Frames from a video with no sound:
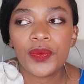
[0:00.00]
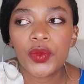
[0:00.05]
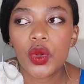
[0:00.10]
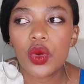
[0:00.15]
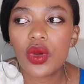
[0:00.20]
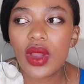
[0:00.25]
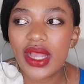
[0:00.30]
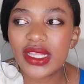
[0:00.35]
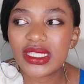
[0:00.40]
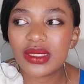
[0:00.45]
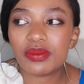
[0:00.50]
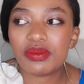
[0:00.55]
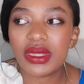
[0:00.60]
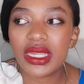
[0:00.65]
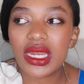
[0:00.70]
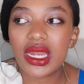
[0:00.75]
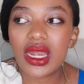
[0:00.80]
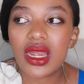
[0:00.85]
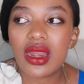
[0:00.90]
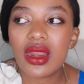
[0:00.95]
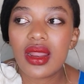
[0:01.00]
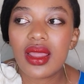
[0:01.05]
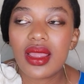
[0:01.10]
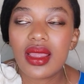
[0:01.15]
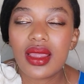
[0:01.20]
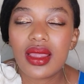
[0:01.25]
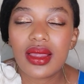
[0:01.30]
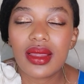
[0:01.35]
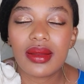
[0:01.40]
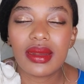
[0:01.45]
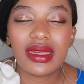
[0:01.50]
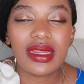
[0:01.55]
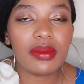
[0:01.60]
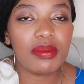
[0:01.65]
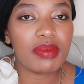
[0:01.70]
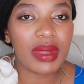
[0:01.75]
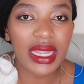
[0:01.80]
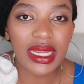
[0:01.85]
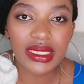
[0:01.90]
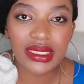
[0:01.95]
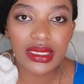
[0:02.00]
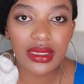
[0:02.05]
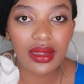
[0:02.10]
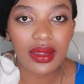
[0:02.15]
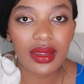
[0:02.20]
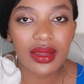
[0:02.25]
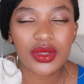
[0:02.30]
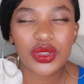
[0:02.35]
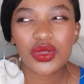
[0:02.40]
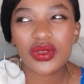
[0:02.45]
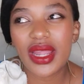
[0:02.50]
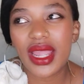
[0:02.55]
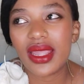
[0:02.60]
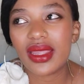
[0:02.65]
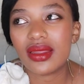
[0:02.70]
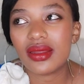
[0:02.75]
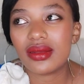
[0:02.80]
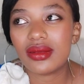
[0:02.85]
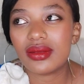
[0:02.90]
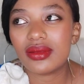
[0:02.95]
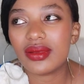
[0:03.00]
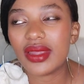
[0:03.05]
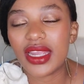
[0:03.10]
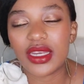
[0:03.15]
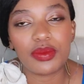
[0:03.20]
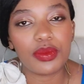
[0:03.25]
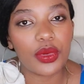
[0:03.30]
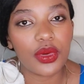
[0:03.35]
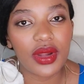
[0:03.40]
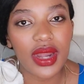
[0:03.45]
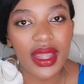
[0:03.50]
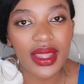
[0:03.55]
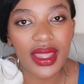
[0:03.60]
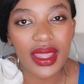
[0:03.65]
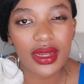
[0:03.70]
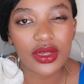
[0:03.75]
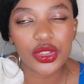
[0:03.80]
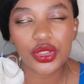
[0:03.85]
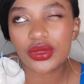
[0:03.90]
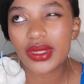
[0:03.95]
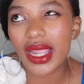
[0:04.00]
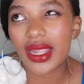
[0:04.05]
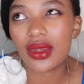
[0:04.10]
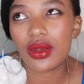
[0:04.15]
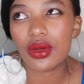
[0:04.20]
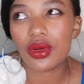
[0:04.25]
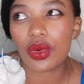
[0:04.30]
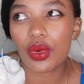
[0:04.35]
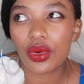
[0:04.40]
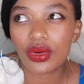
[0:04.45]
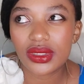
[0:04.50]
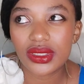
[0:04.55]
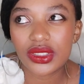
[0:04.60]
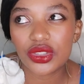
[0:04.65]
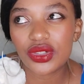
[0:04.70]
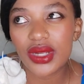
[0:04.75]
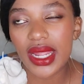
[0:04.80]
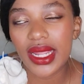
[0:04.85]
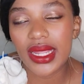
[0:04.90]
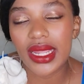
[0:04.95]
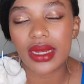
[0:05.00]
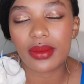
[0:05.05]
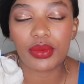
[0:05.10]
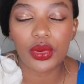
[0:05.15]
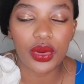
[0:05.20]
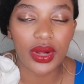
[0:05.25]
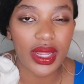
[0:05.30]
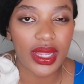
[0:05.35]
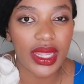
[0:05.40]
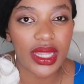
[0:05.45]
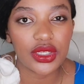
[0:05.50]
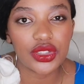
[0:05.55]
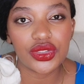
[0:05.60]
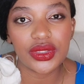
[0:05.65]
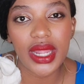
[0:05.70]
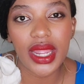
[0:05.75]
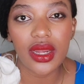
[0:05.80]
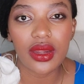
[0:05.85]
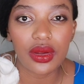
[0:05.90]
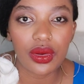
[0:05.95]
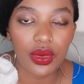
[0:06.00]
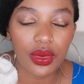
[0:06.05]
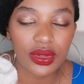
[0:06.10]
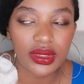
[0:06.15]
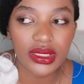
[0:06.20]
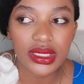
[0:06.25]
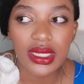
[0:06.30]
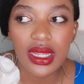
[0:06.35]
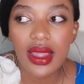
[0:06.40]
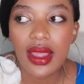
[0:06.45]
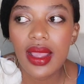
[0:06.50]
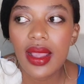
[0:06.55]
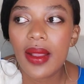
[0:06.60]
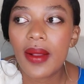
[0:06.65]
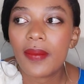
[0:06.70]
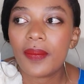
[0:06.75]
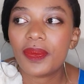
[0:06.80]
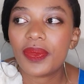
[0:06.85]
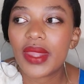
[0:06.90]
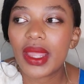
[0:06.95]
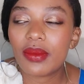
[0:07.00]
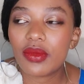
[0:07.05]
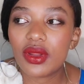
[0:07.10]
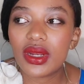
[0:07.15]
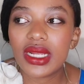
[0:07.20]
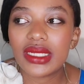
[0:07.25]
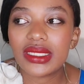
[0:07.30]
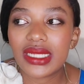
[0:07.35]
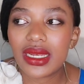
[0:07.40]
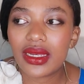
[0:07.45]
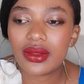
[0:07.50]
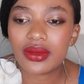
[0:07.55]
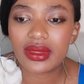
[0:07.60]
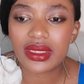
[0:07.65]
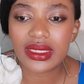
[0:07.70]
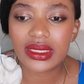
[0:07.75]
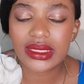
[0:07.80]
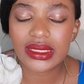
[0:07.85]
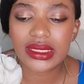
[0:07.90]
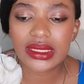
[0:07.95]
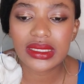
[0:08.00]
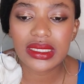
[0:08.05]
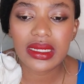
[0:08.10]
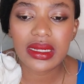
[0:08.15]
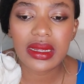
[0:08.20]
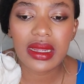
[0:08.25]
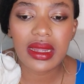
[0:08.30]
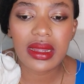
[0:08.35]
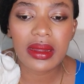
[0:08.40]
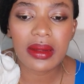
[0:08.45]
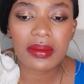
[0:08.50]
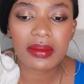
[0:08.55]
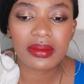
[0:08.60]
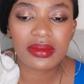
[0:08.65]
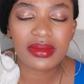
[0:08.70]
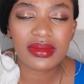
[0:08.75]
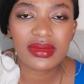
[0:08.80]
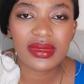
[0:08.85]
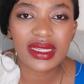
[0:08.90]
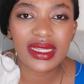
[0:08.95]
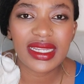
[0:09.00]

who has been debating should I get born again? Should I not? Should I get born again? Should I not? I'm going to tell you this. Um,